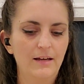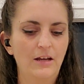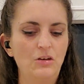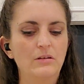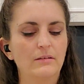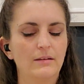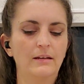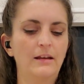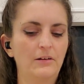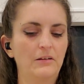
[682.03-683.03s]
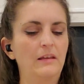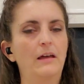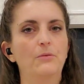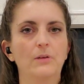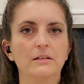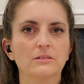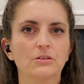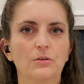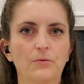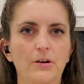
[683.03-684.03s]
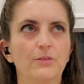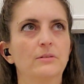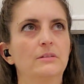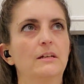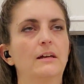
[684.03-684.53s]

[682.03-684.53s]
And inherently that raises your frequency.